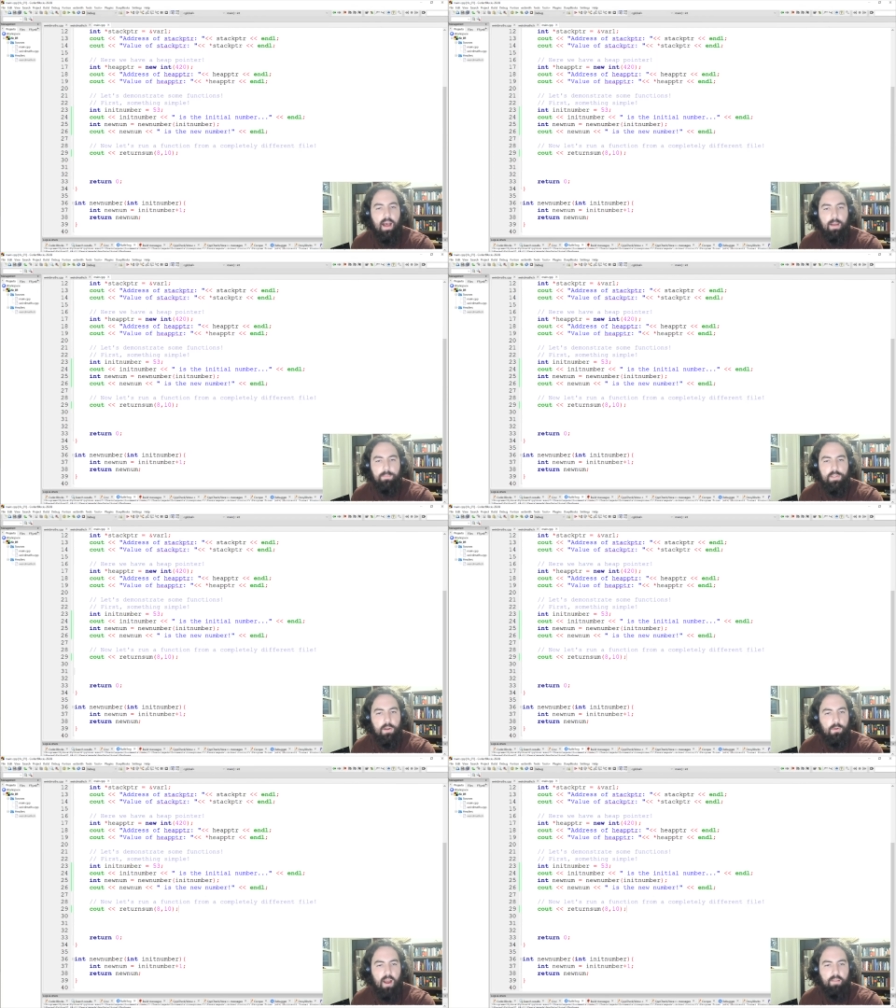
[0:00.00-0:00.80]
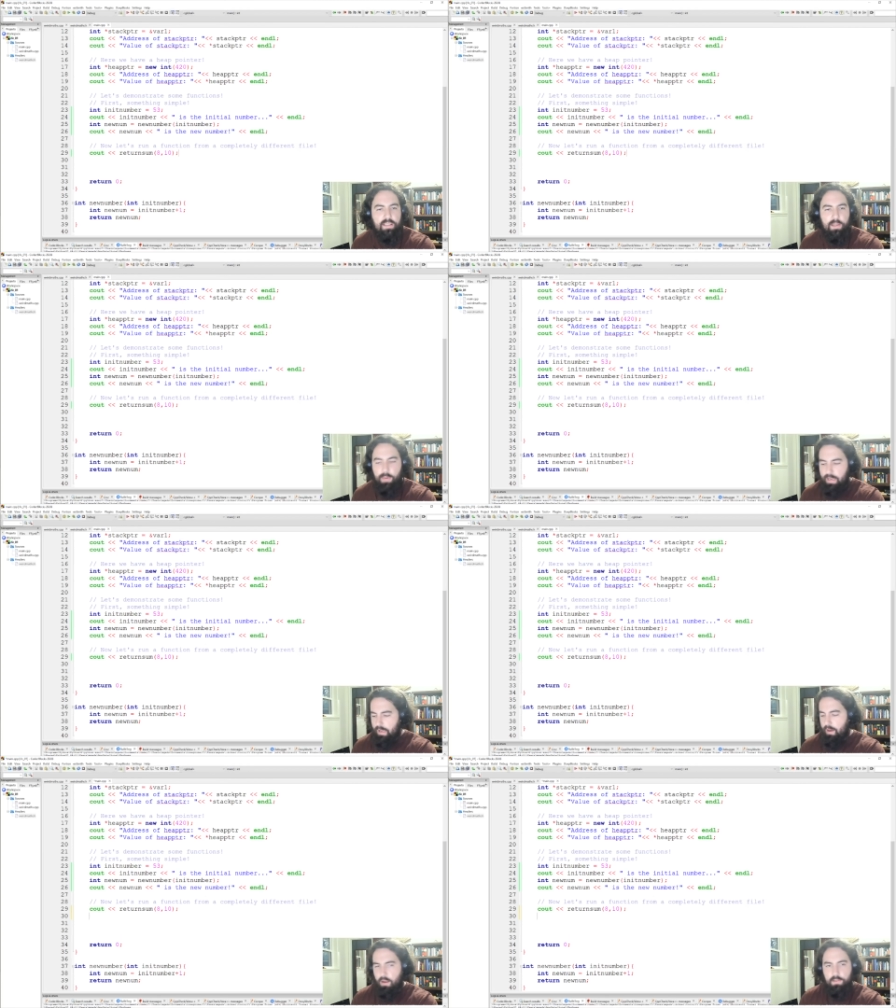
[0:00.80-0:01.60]
So obviously we can
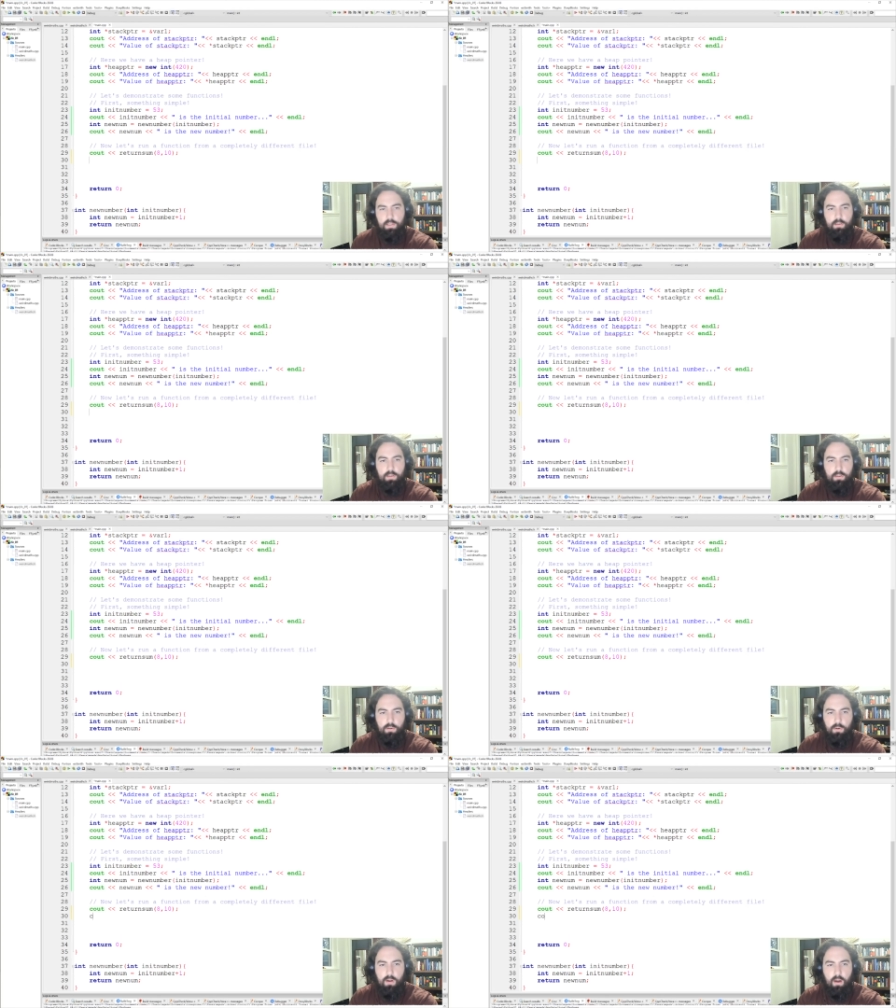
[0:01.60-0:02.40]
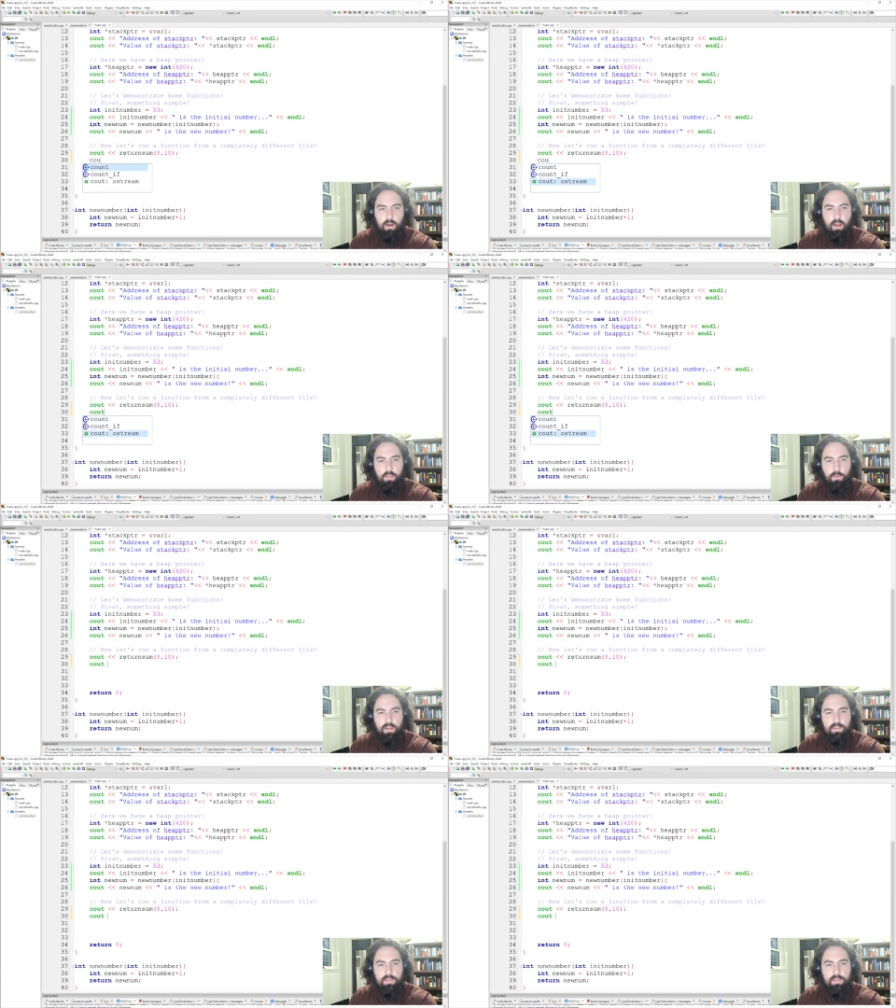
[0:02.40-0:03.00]
also do our other one.